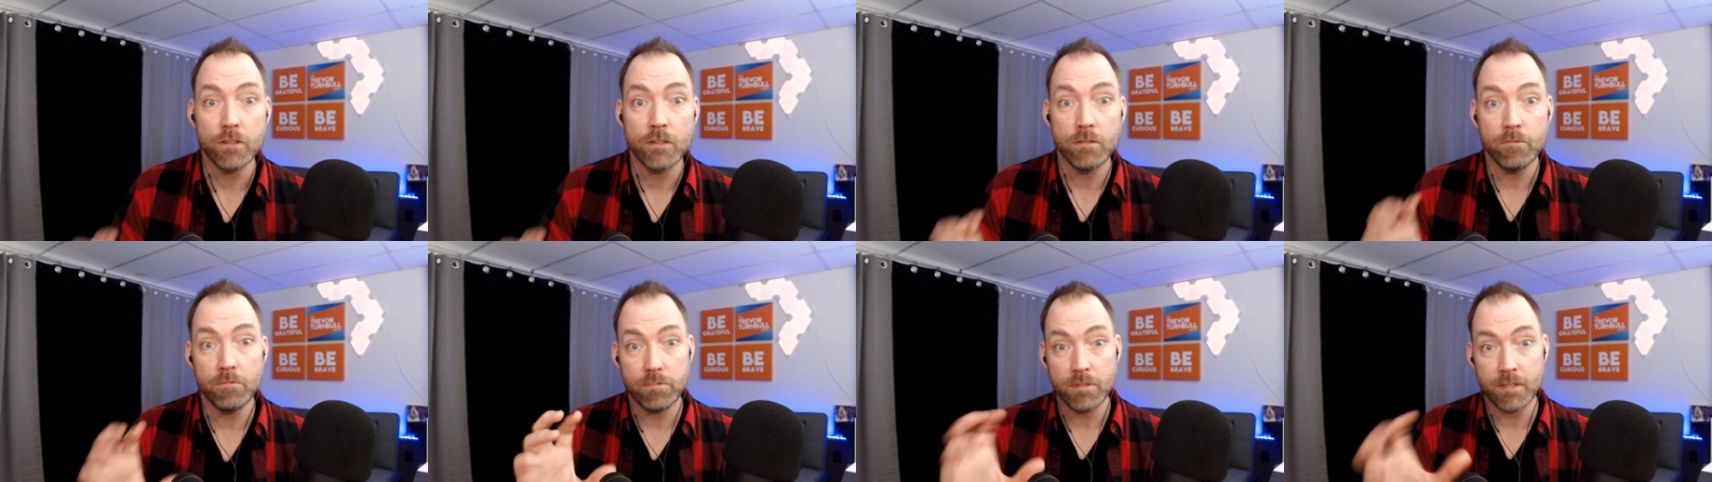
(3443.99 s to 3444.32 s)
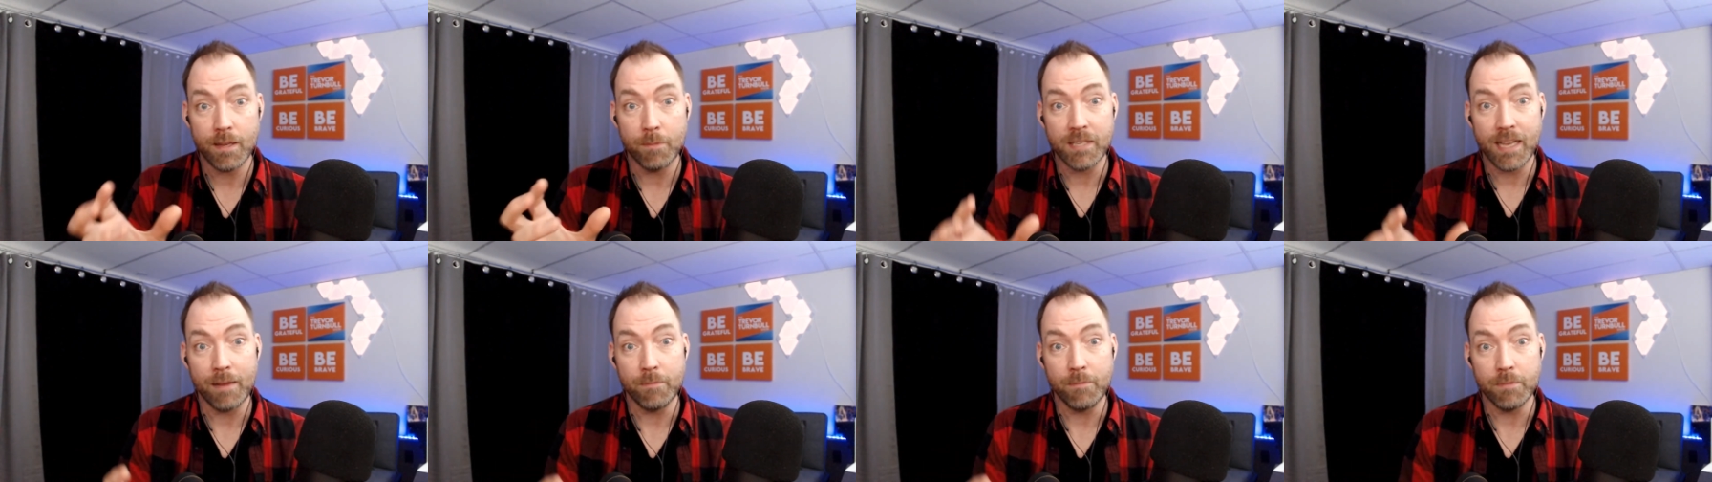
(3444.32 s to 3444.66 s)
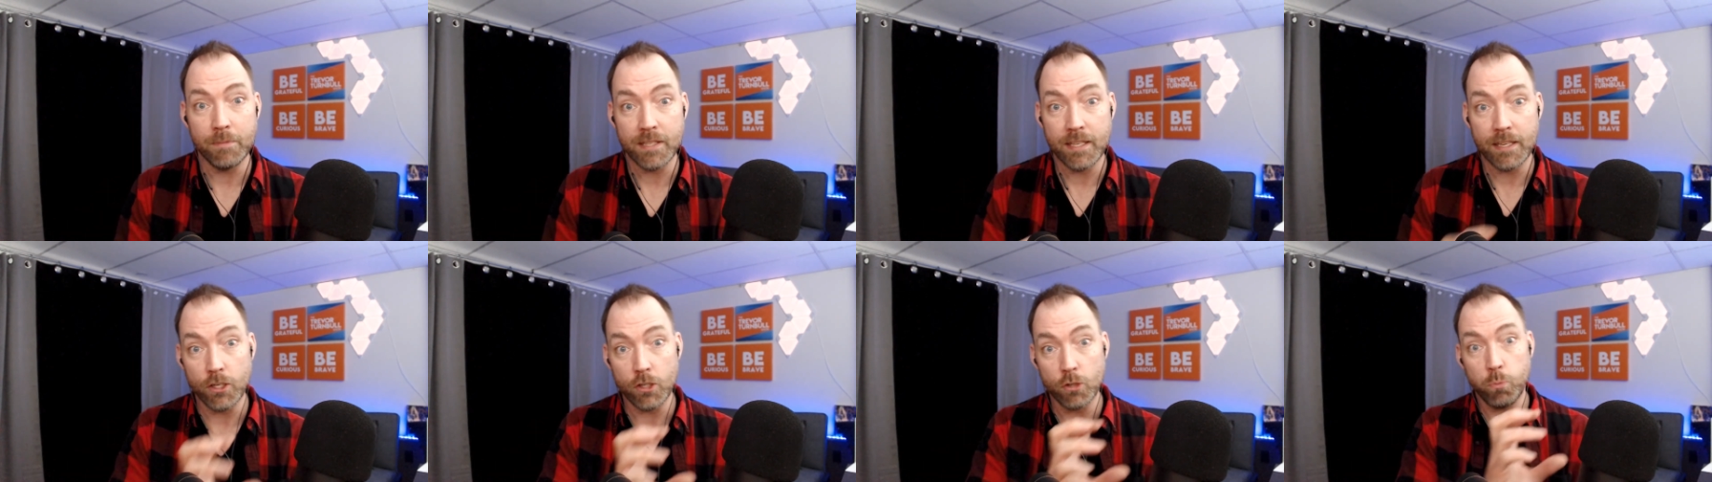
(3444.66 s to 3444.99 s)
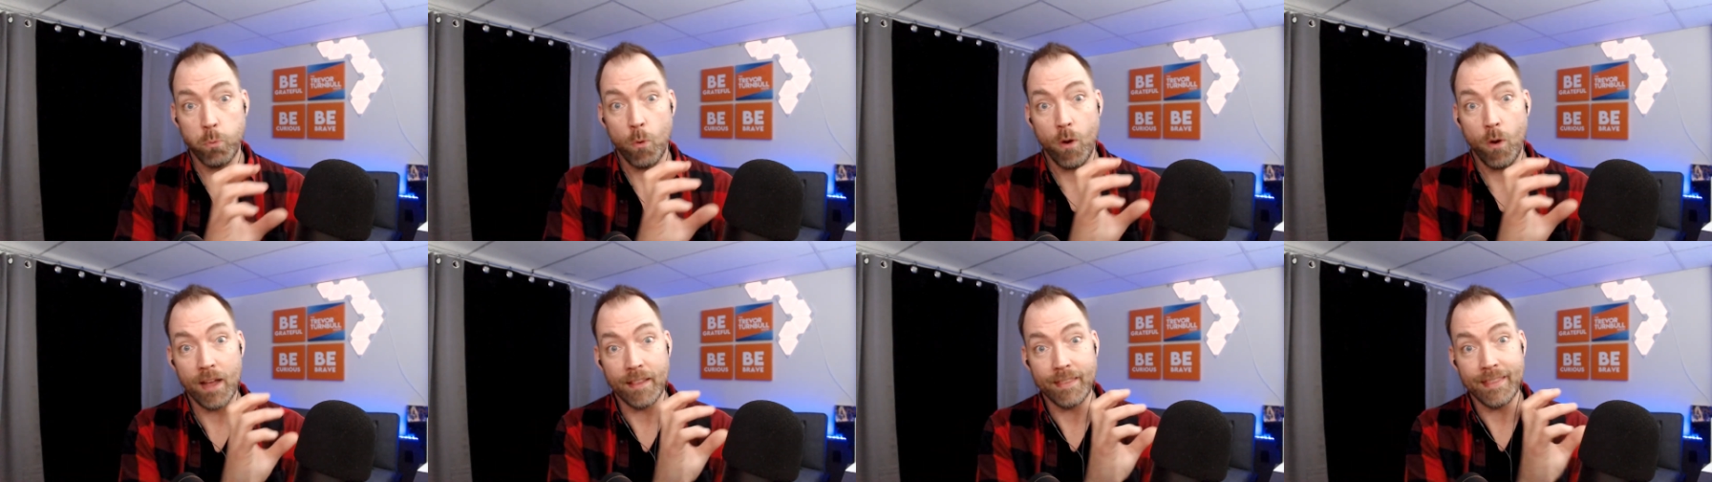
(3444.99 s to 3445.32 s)
Sometimes they just
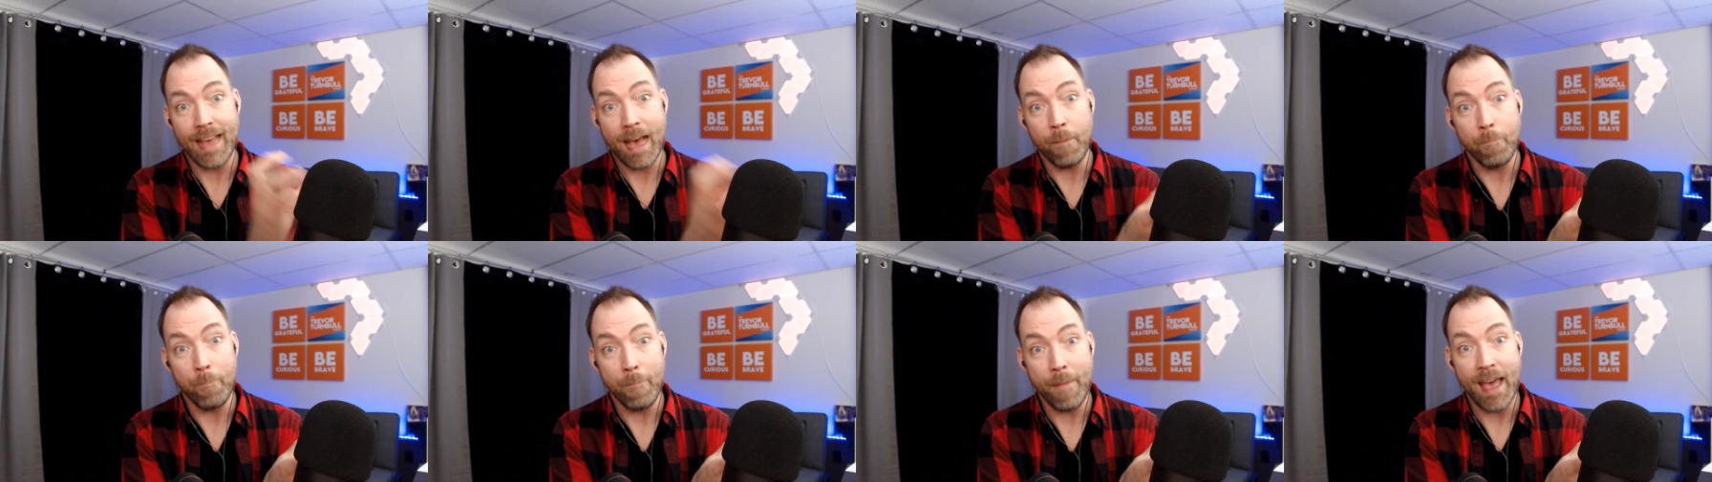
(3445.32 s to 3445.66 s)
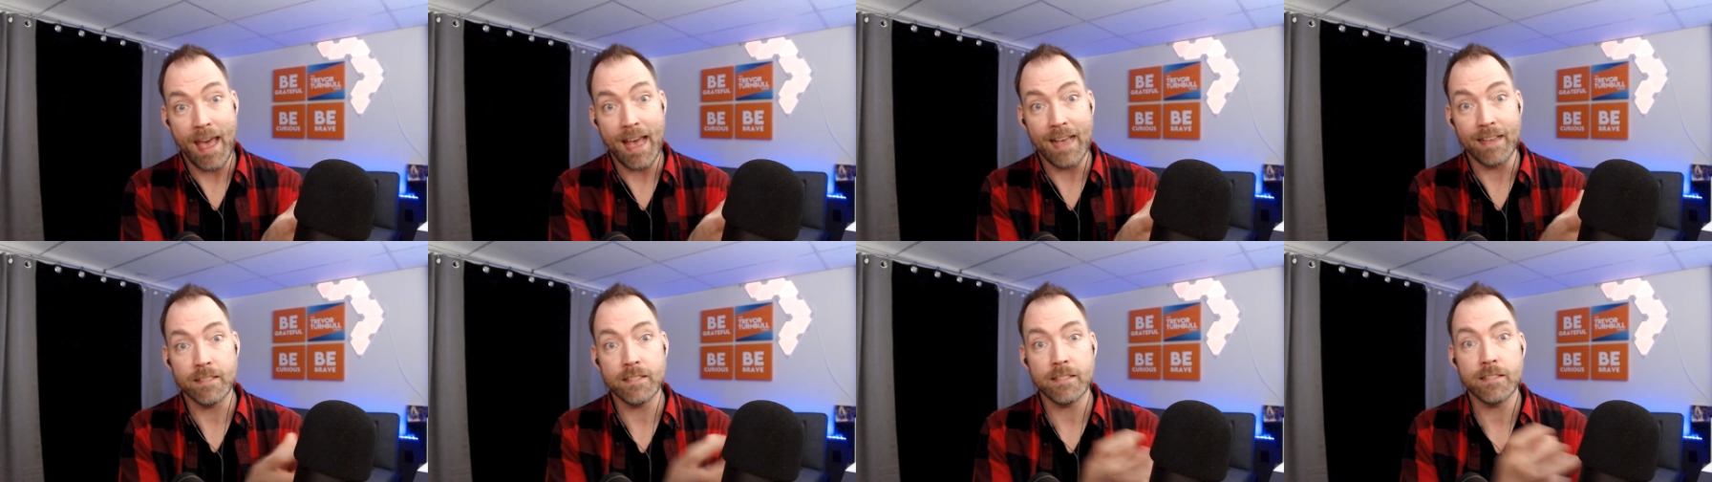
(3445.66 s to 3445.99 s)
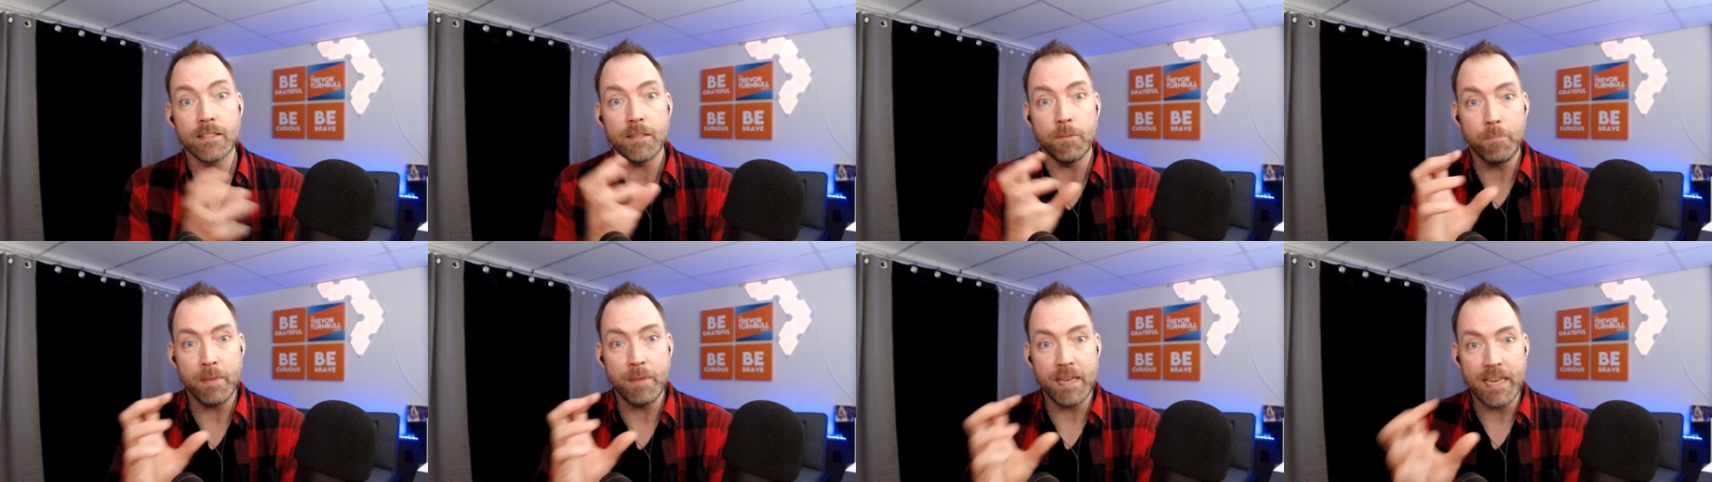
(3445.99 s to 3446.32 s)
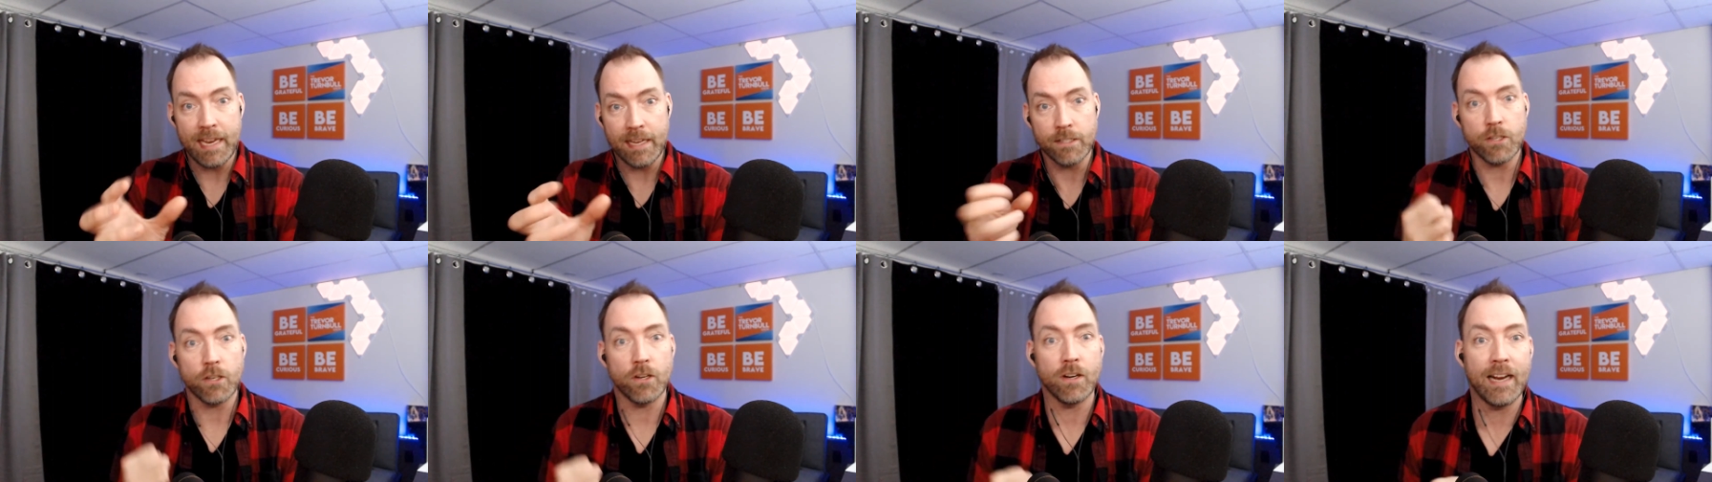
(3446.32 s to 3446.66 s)
want that mess to be
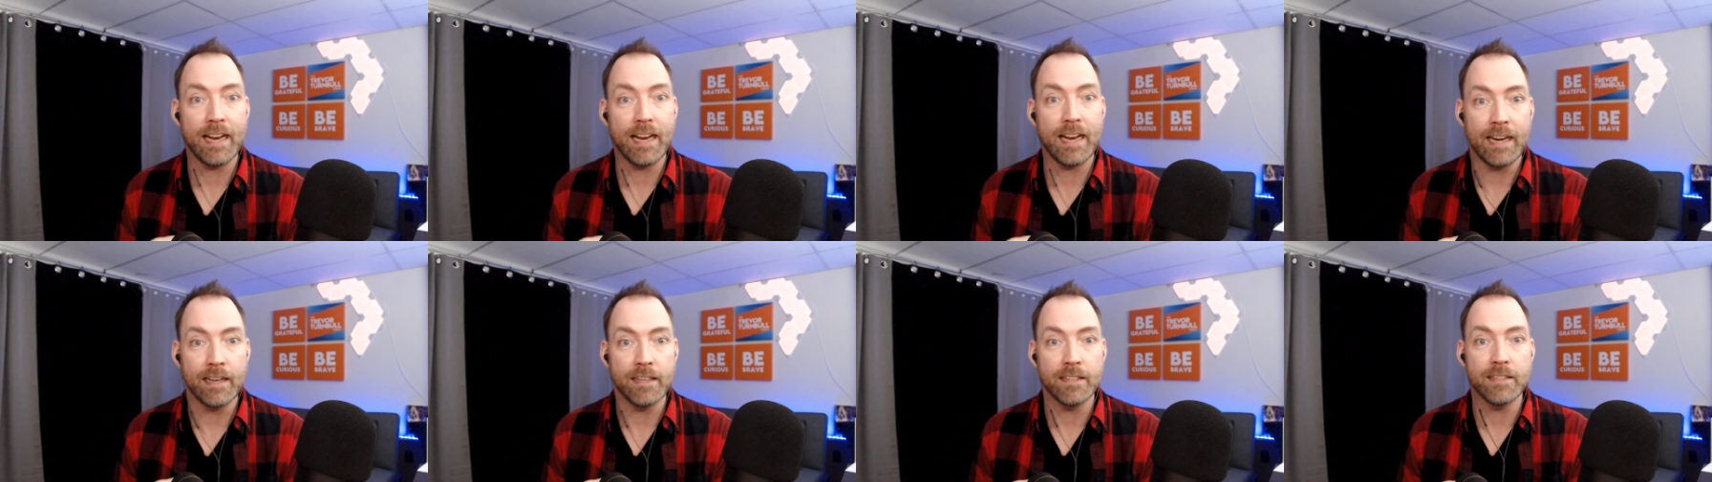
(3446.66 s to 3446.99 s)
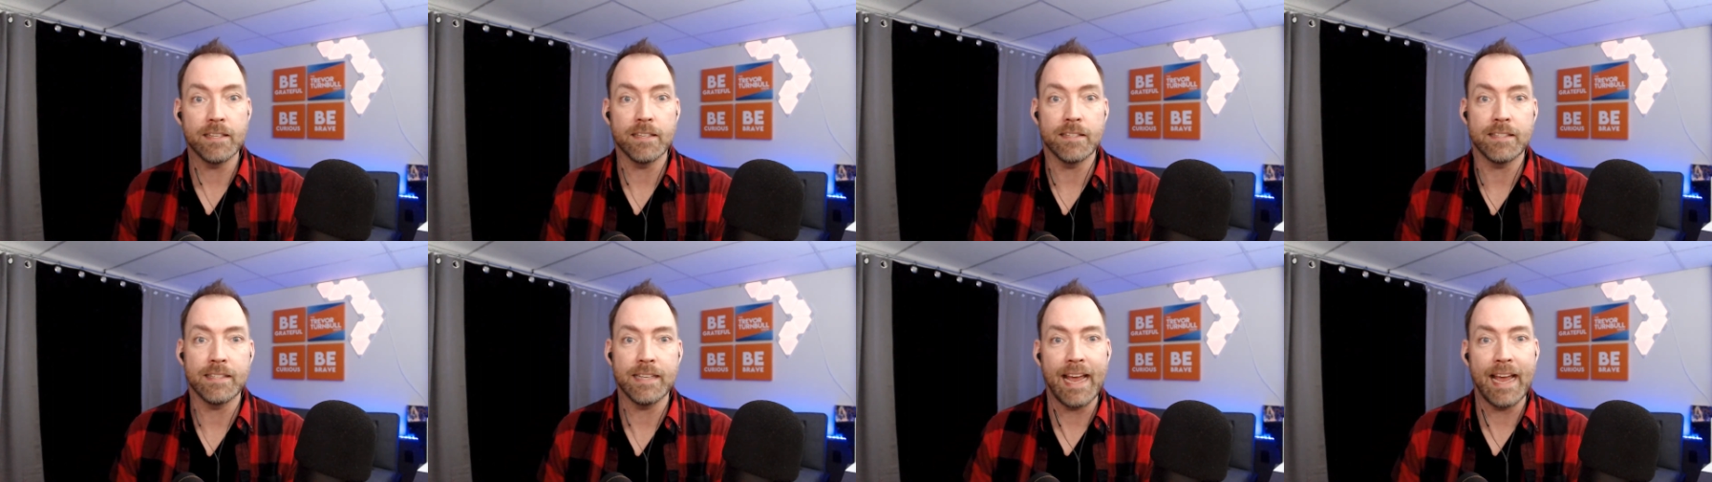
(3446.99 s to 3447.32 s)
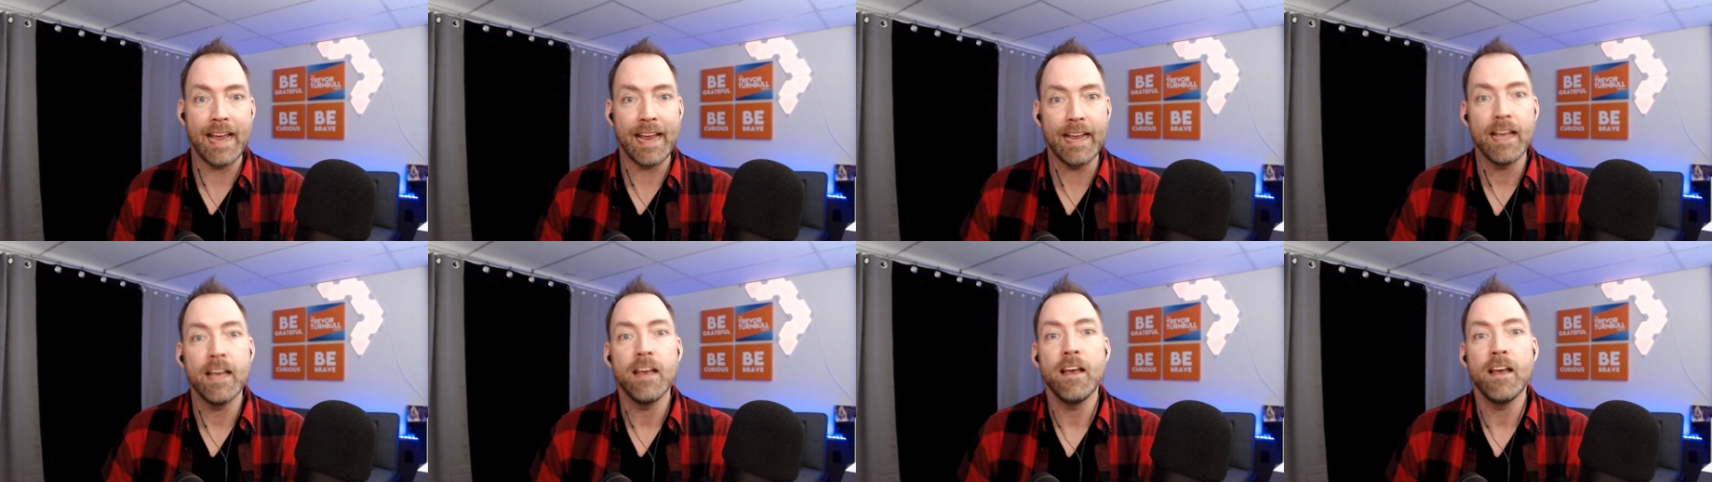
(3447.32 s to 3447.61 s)
integrated to say,